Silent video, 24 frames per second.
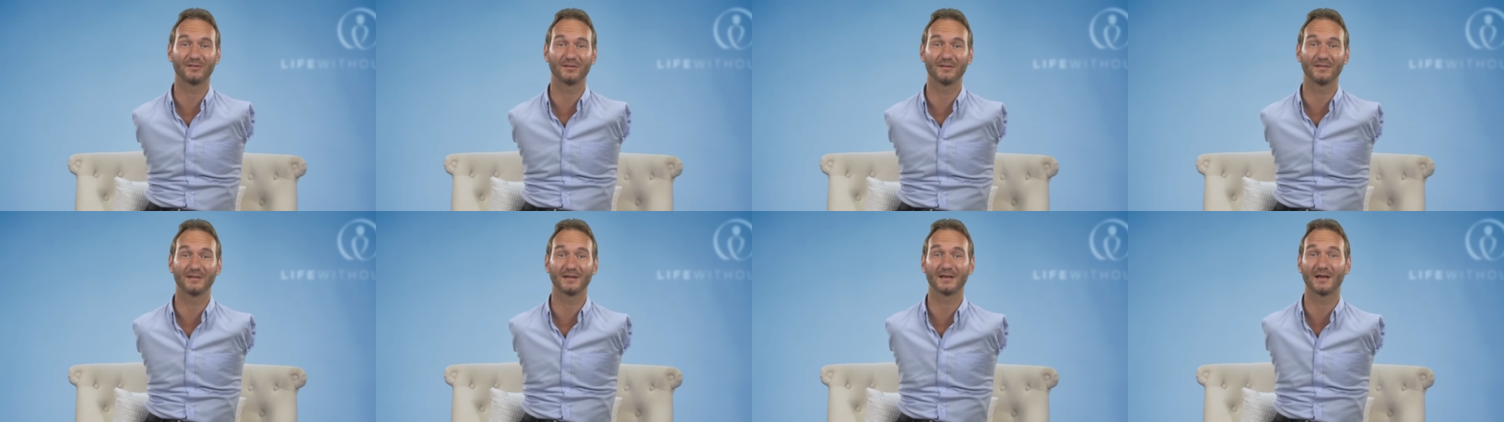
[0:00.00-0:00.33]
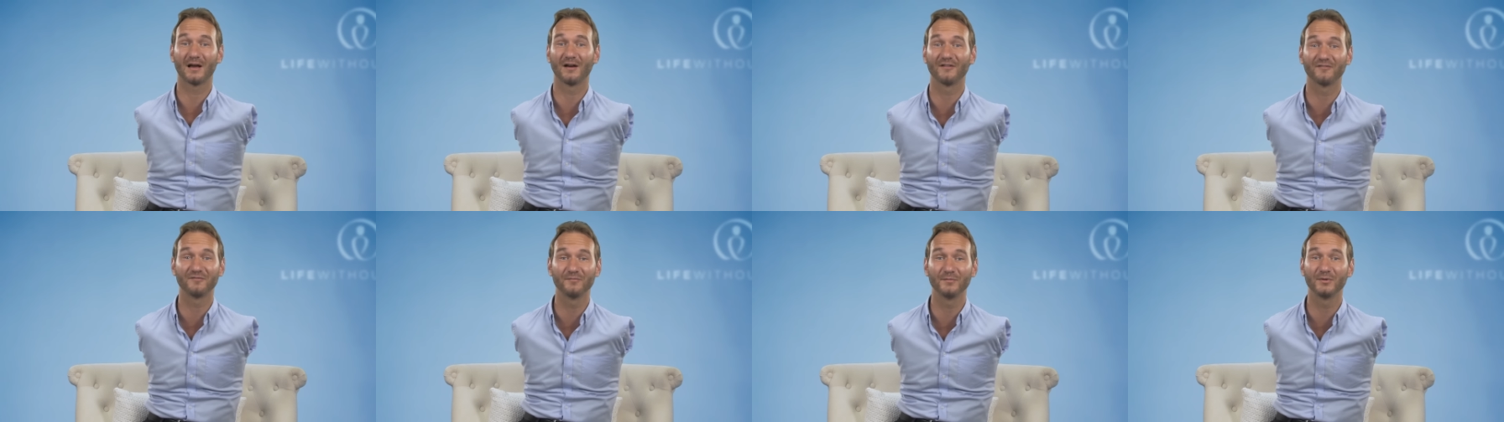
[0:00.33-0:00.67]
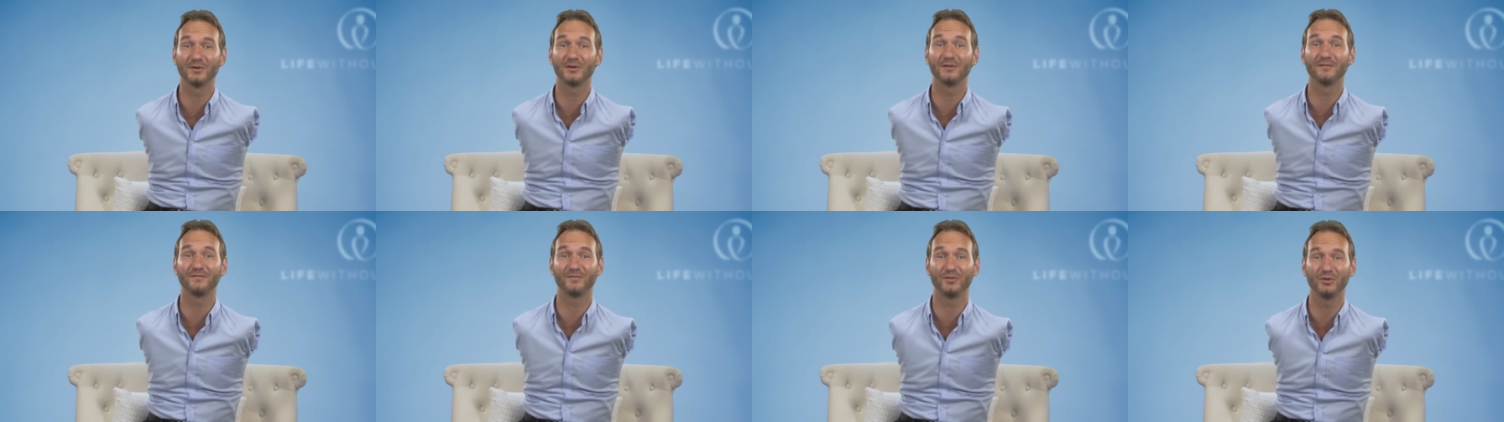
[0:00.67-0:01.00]
to the
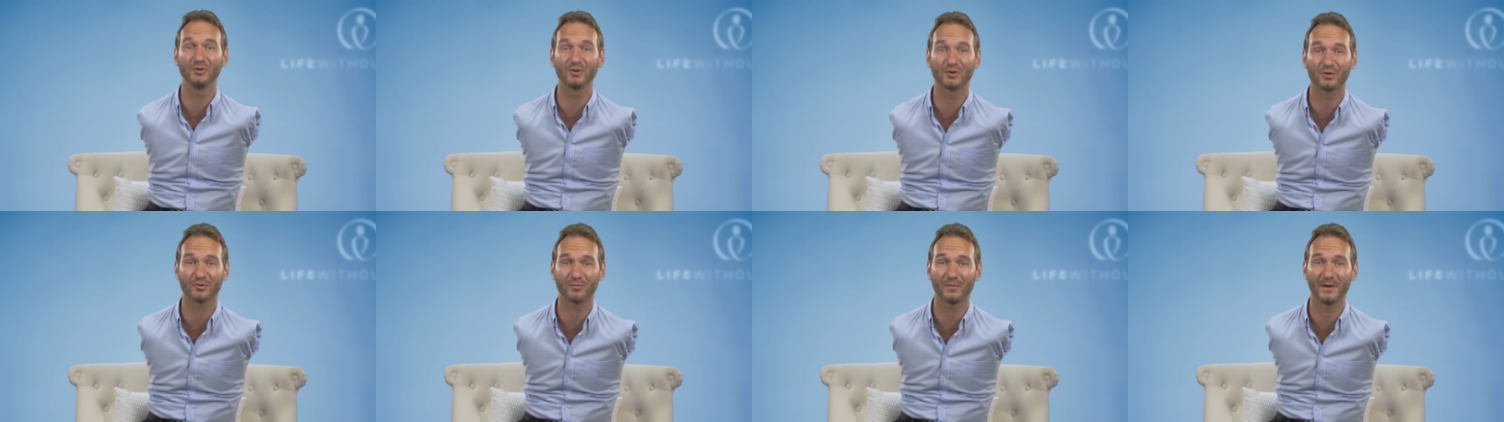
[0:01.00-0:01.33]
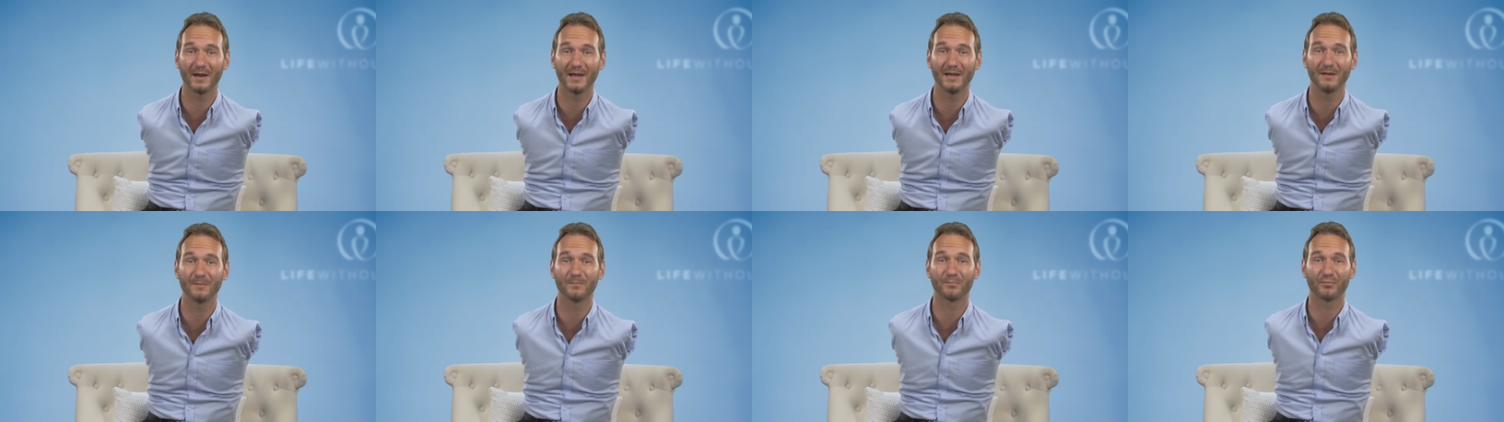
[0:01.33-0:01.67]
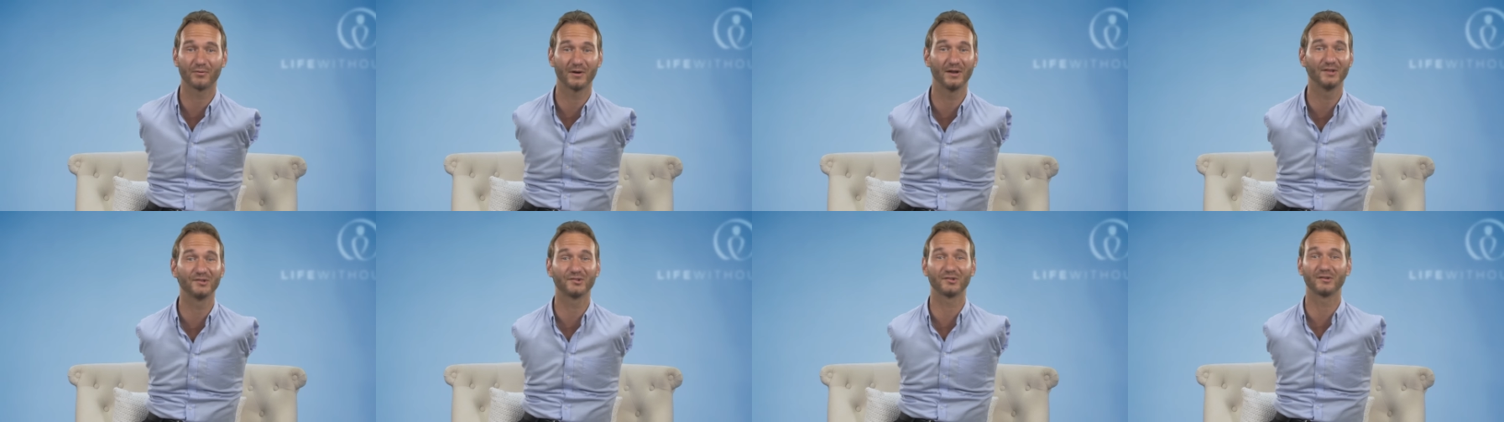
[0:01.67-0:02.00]
government of Ukraine,
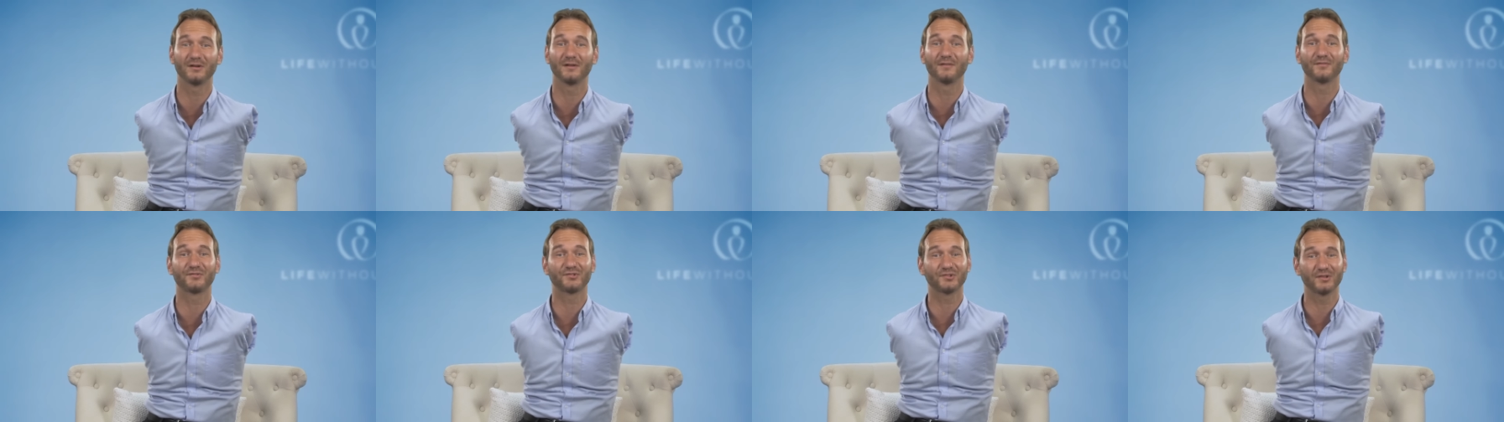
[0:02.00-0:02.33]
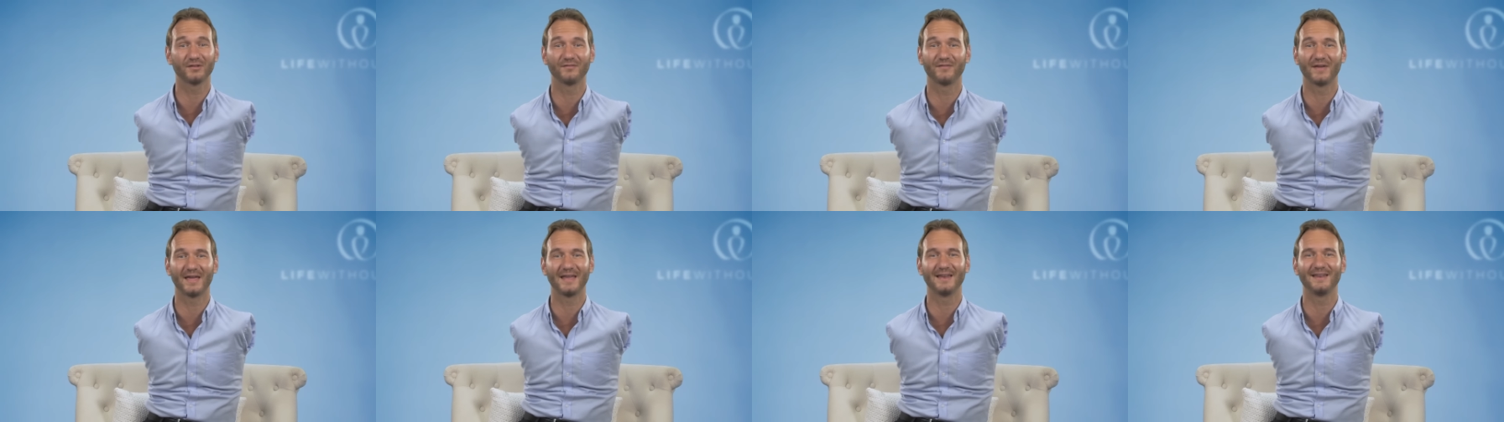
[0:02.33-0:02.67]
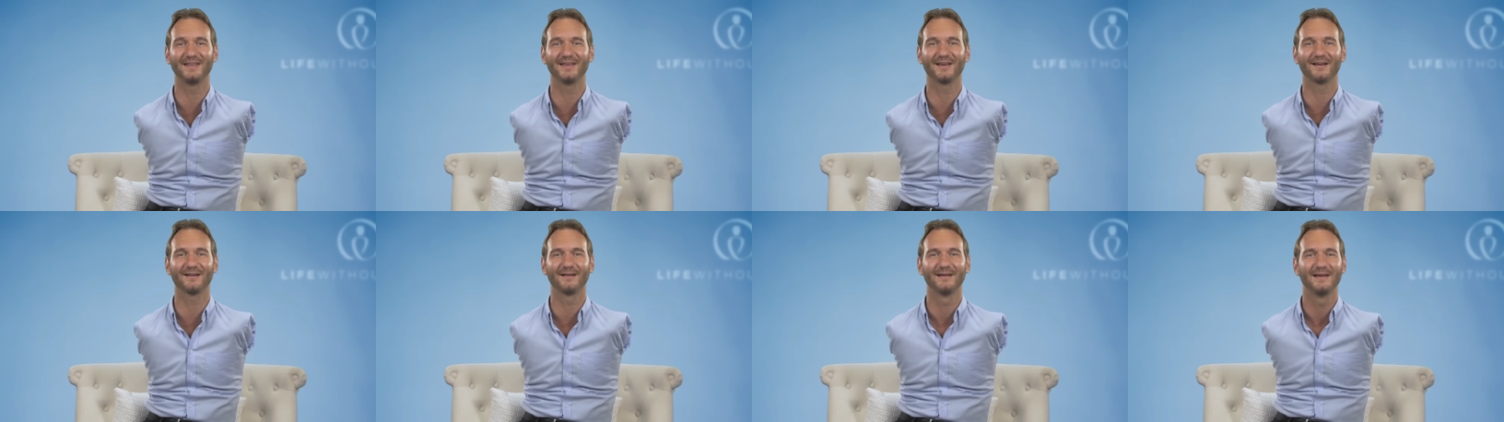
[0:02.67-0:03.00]
President of
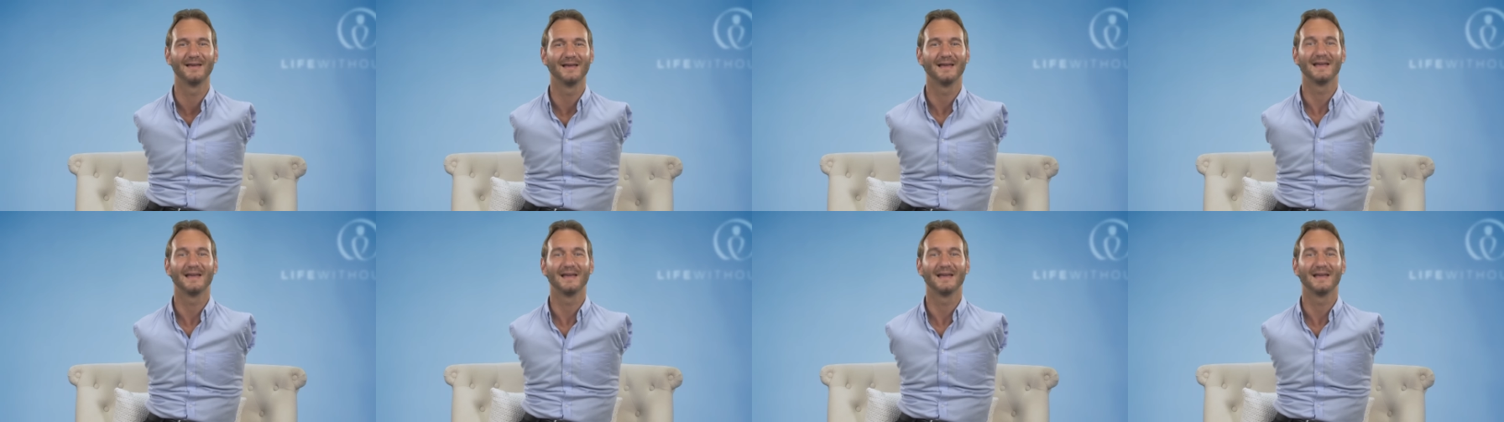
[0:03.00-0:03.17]
Slovenia,